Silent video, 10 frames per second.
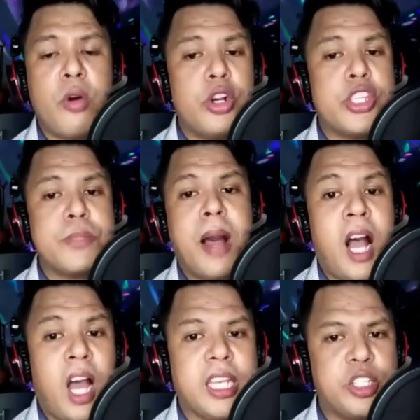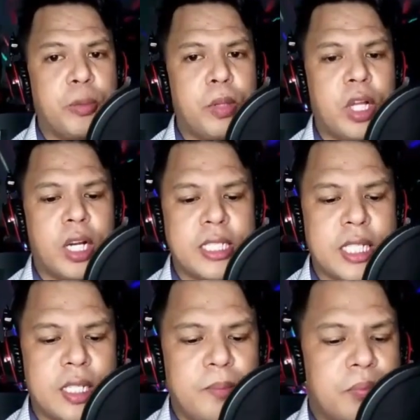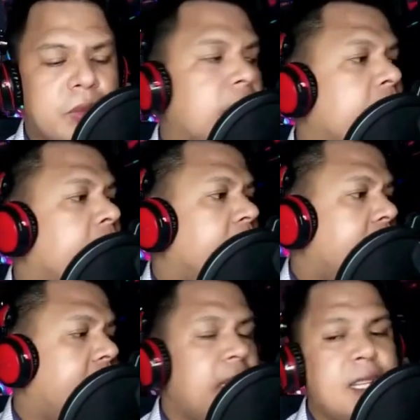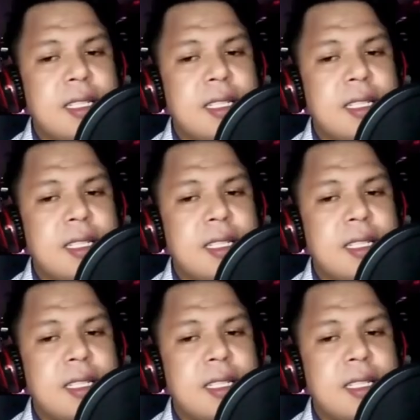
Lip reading: They will oppose your main character.